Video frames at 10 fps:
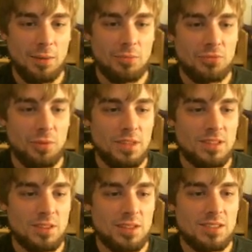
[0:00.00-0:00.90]
from
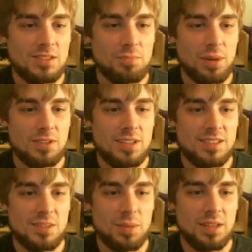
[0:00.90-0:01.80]
this list of
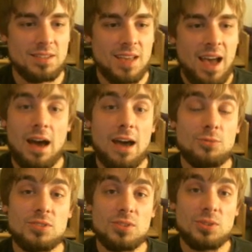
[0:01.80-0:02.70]
participants, I
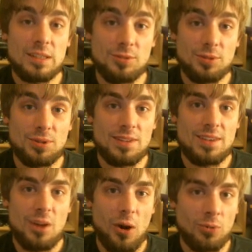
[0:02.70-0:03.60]
was literally
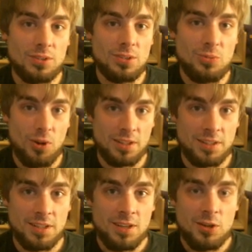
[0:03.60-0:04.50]
the only one
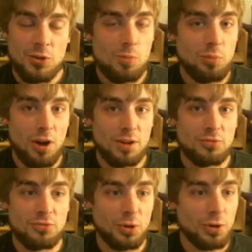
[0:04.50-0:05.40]
who brought a
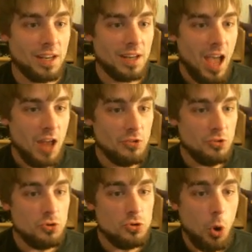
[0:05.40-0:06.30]
Furret.
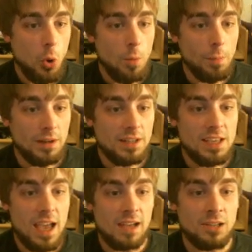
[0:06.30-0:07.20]
Nobody
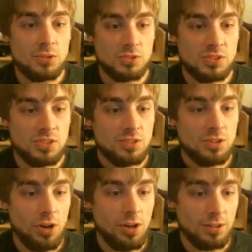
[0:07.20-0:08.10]
else
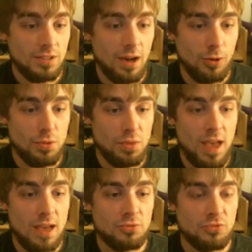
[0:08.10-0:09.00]
called out
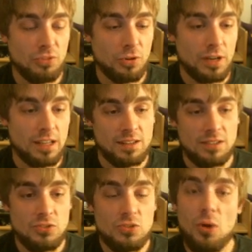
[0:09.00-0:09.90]
that Furret.
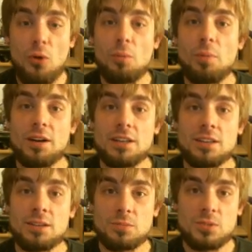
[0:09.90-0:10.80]
Nobody
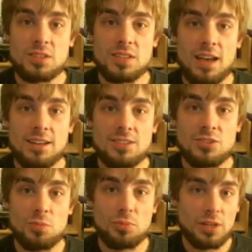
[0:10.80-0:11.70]
decided
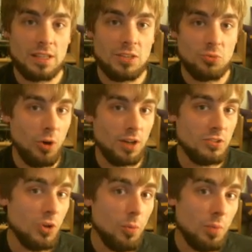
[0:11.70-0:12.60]
to bring in one.
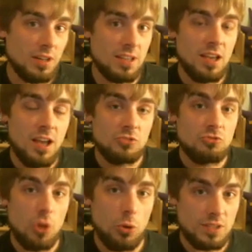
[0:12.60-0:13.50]
Nobody
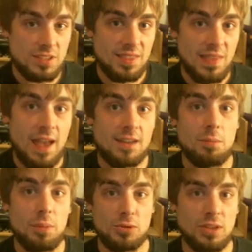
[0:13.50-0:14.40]
noticed that
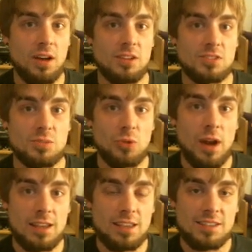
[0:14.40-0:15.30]
about the custom
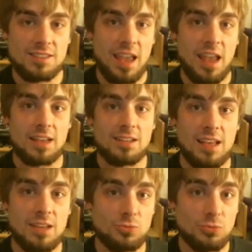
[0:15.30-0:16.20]
rankings, and
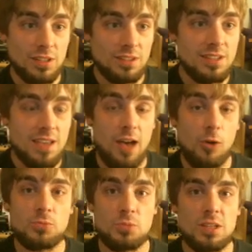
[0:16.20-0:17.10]
it really
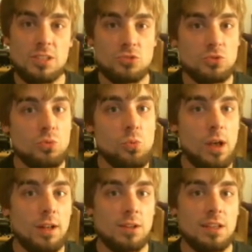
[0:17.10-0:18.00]
helped me to do
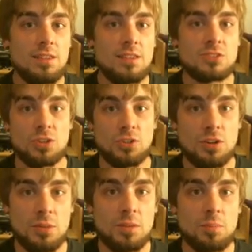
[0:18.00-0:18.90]
well in this
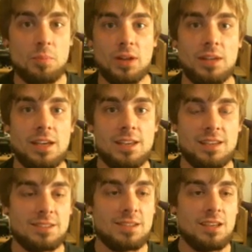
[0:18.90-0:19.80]
tournament. But
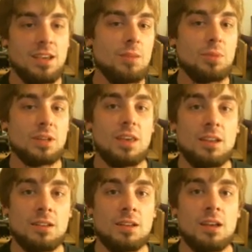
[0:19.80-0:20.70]
but
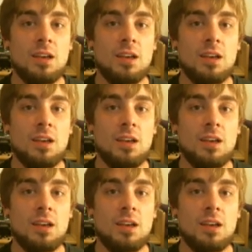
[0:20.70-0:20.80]
again,